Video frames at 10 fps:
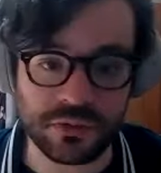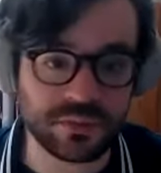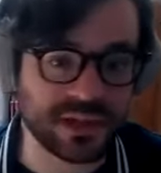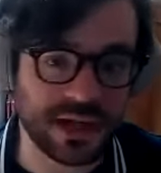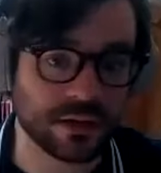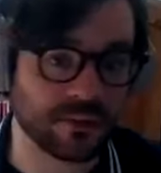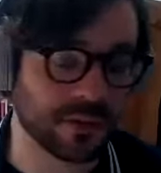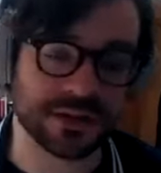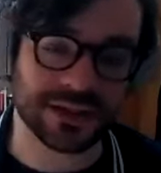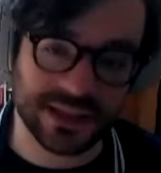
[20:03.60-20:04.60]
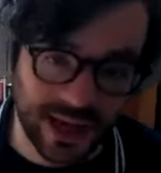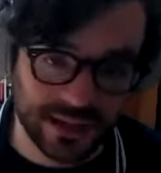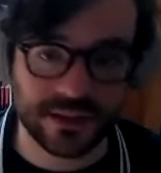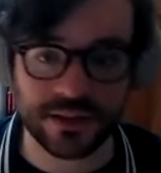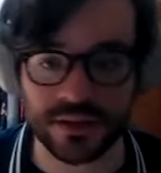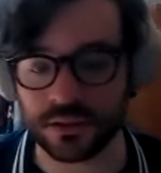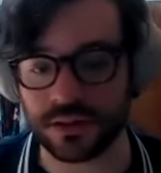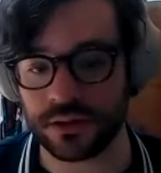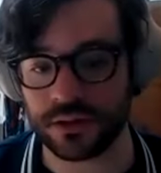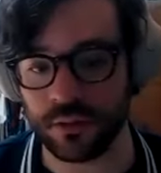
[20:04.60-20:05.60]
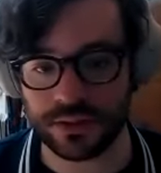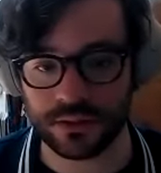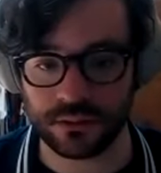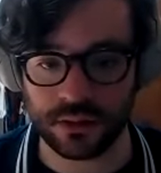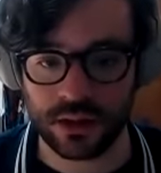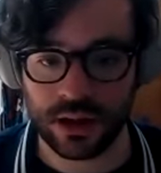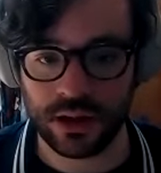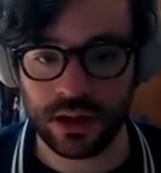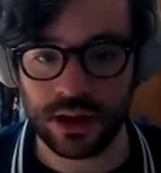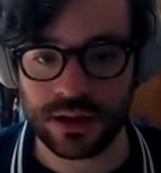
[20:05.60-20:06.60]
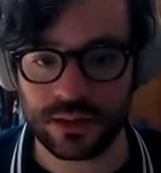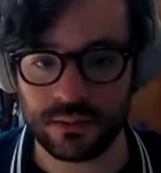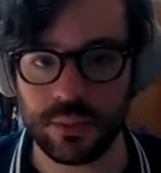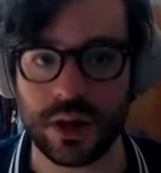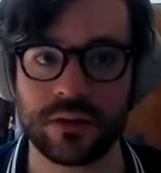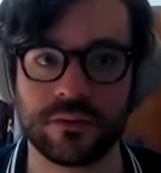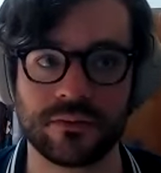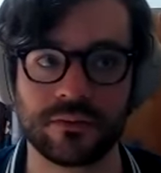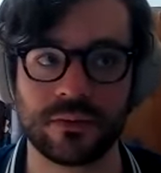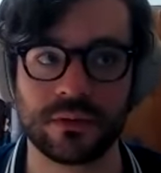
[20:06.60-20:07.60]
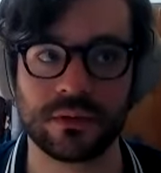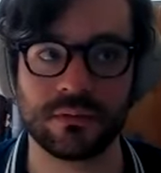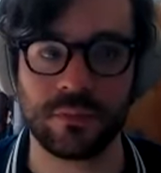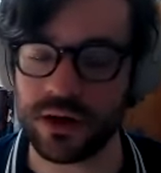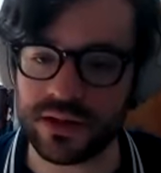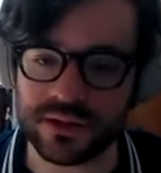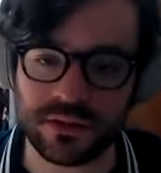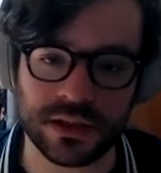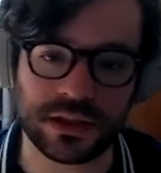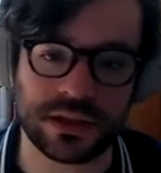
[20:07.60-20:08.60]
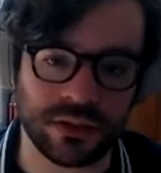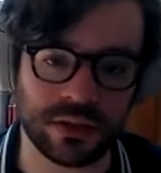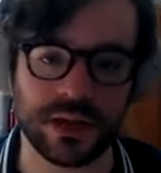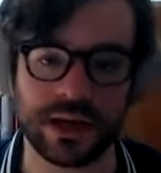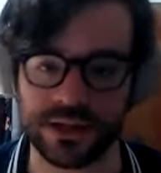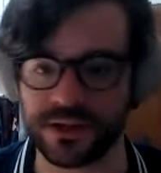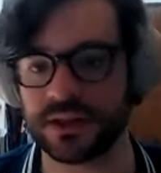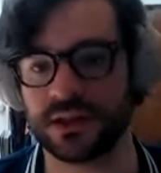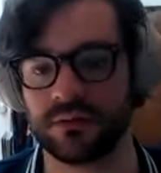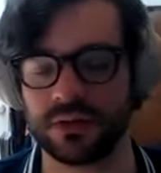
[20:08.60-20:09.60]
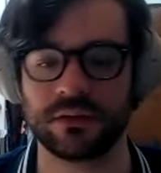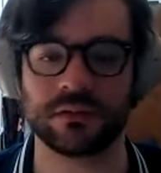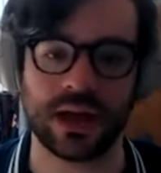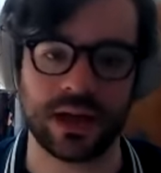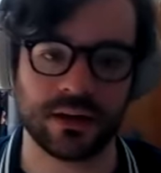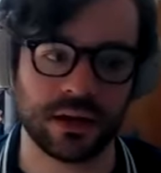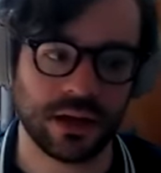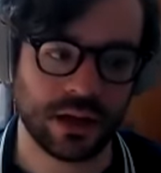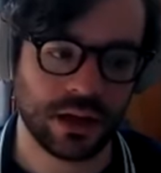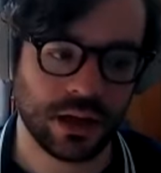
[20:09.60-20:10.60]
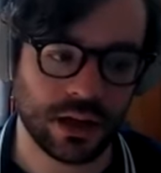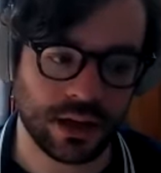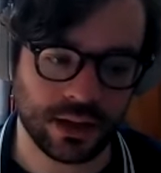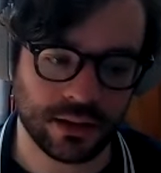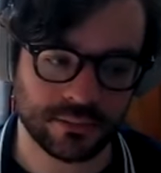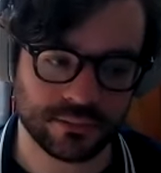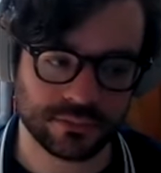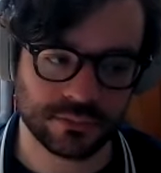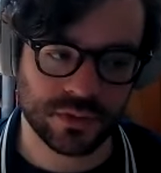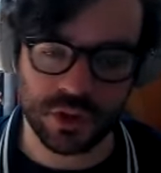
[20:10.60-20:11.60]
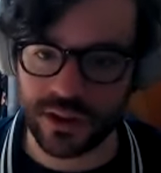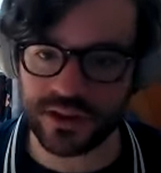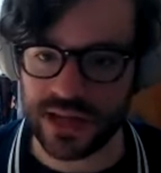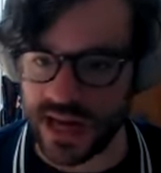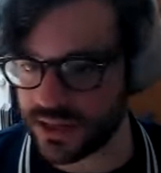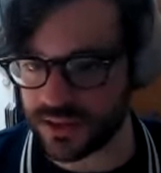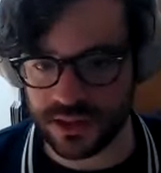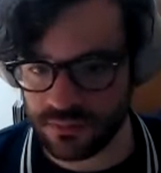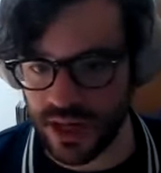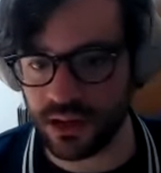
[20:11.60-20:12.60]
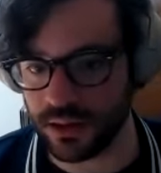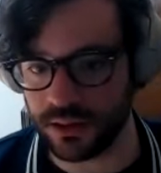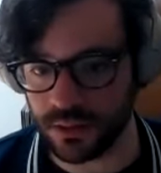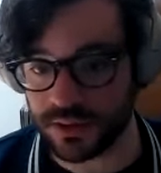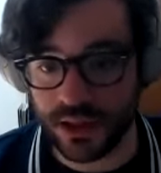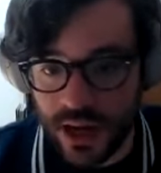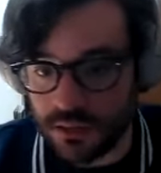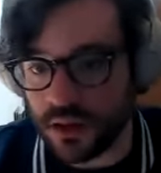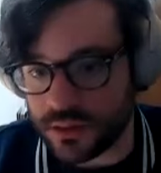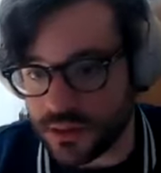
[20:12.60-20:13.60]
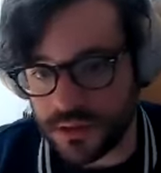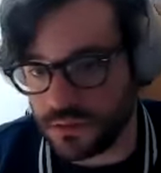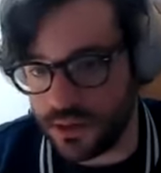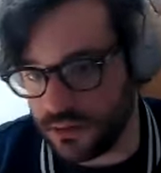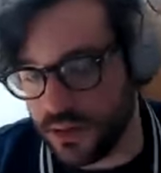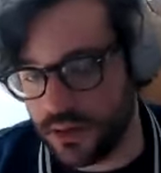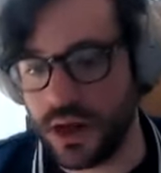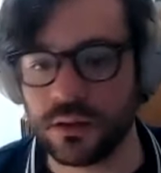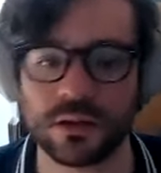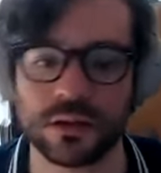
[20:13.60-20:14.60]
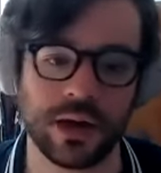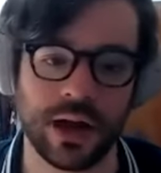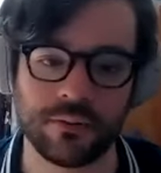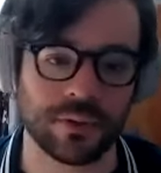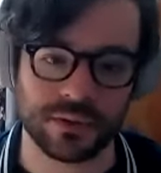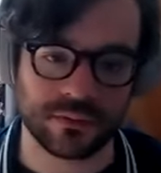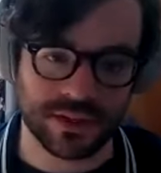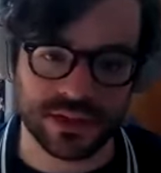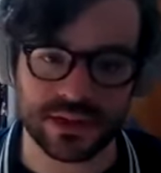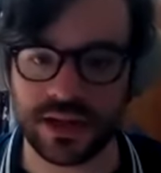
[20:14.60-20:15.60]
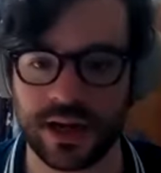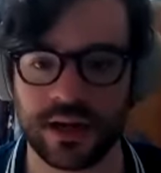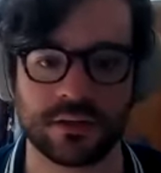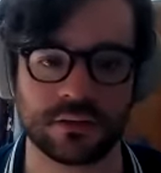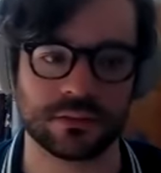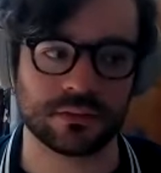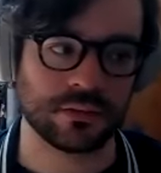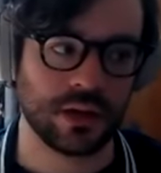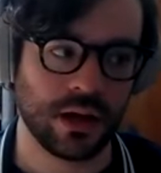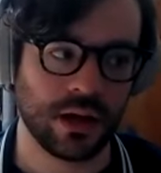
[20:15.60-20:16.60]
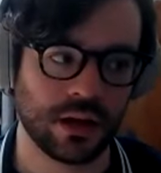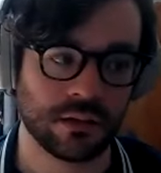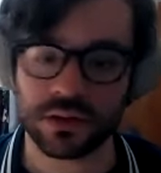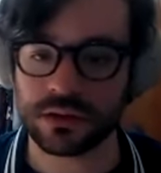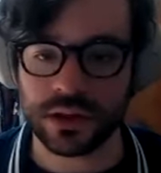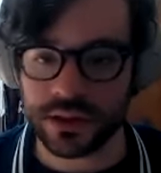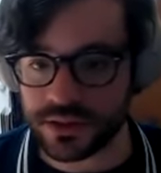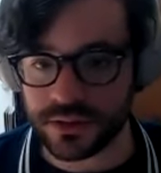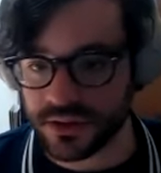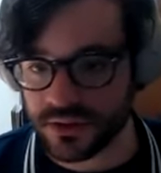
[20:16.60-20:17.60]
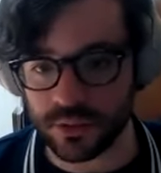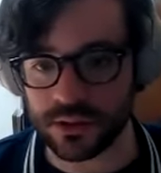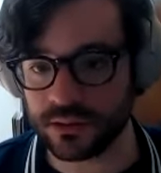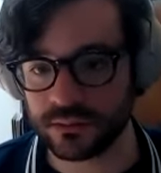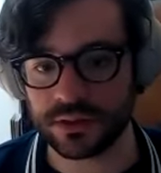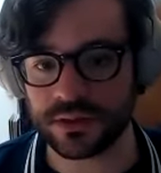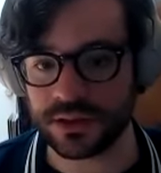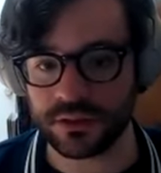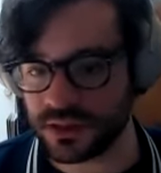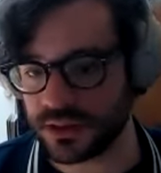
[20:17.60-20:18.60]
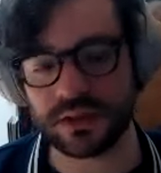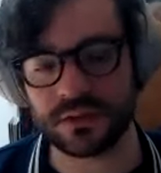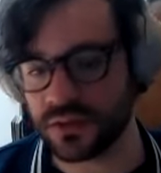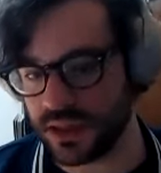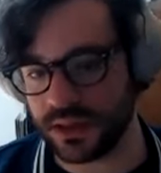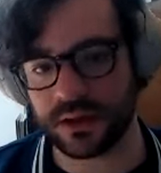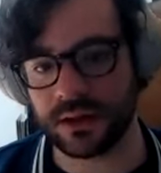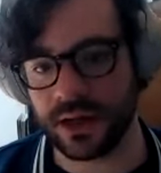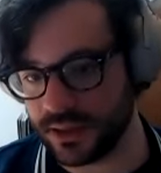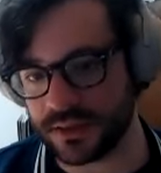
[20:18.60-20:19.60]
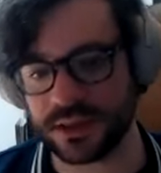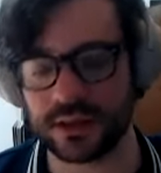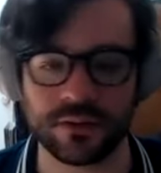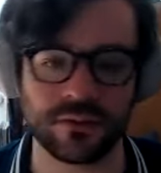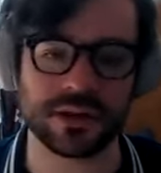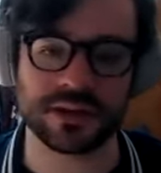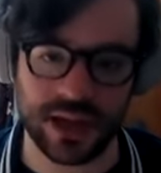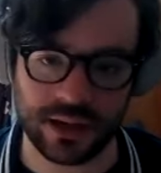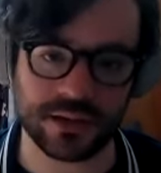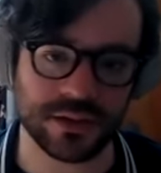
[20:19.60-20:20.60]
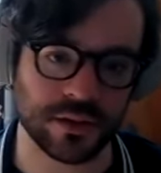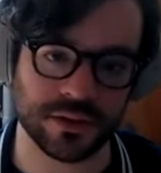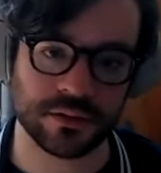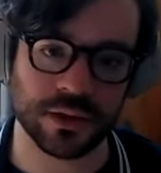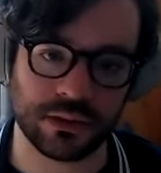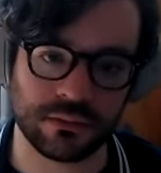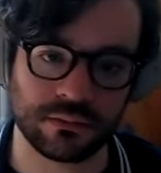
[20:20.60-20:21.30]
stay there for exactly as long as you want to, and that part of that too is like giving you that agency, giving you that choice as Ellie, where it's like, how long did you linger here? How important was this? How thoroughly did you explore it? It's like you stay there and get to stay there for exactly as long as you want.